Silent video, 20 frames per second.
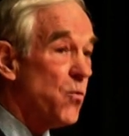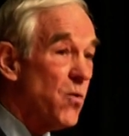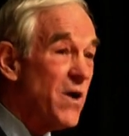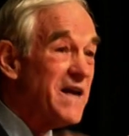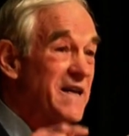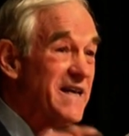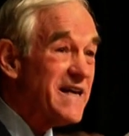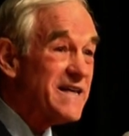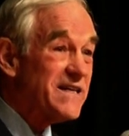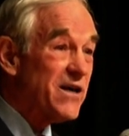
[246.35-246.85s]

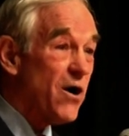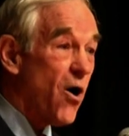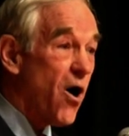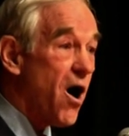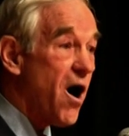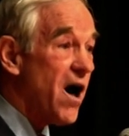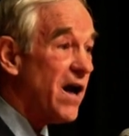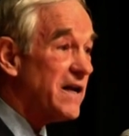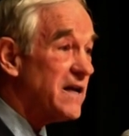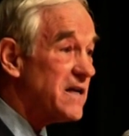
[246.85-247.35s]
we need to
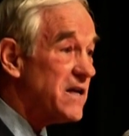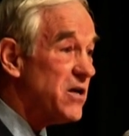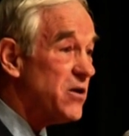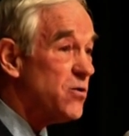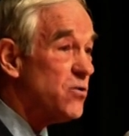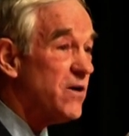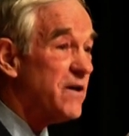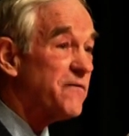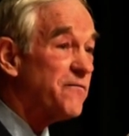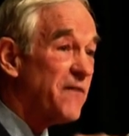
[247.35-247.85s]
audit
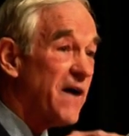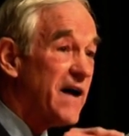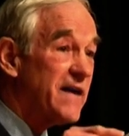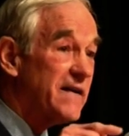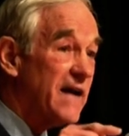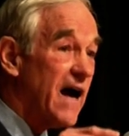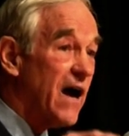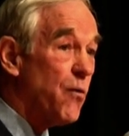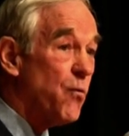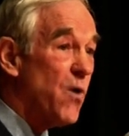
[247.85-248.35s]
you and
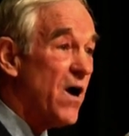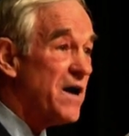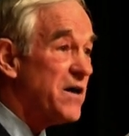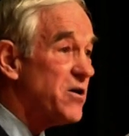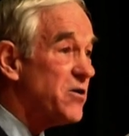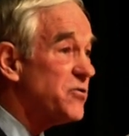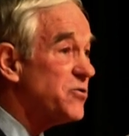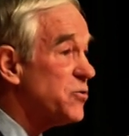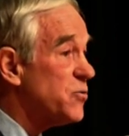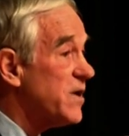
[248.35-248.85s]
find out what
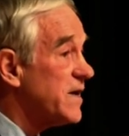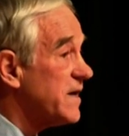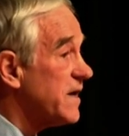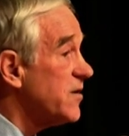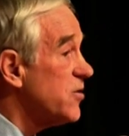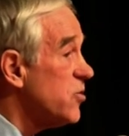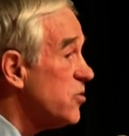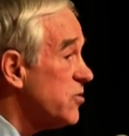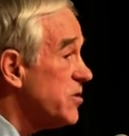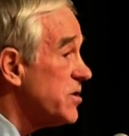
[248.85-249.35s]
you're doing
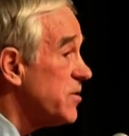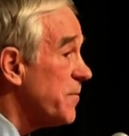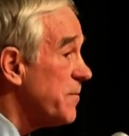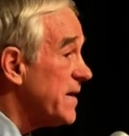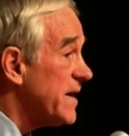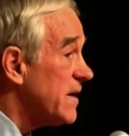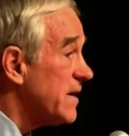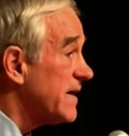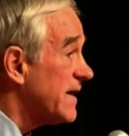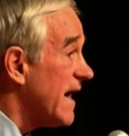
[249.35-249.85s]
and who you're
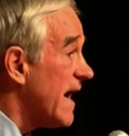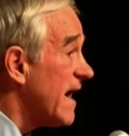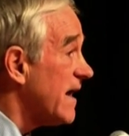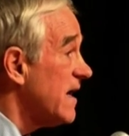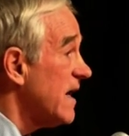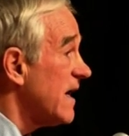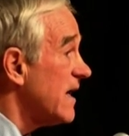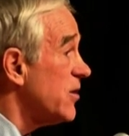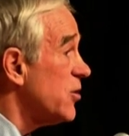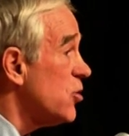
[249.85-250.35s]
bailing out
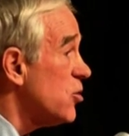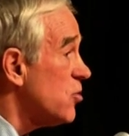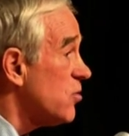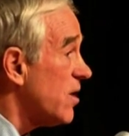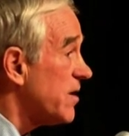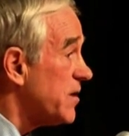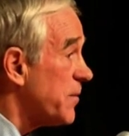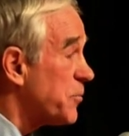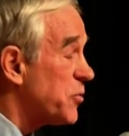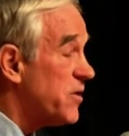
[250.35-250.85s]
and who
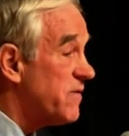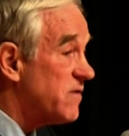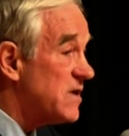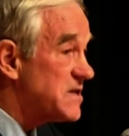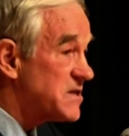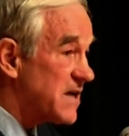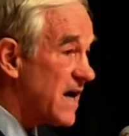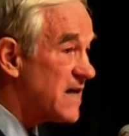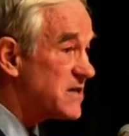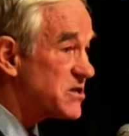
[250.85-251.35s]
are the
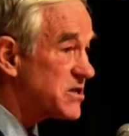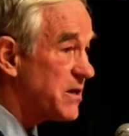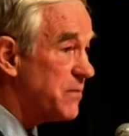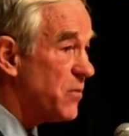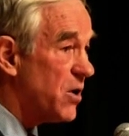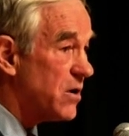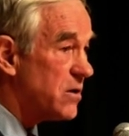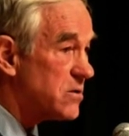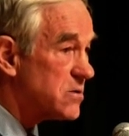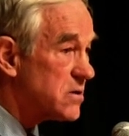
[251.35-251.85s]
privileged
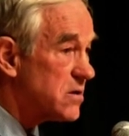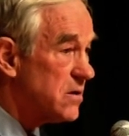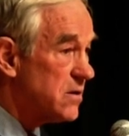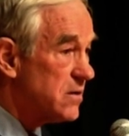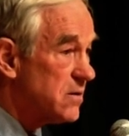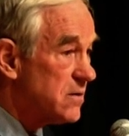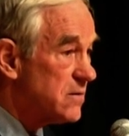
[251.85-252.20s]
customers.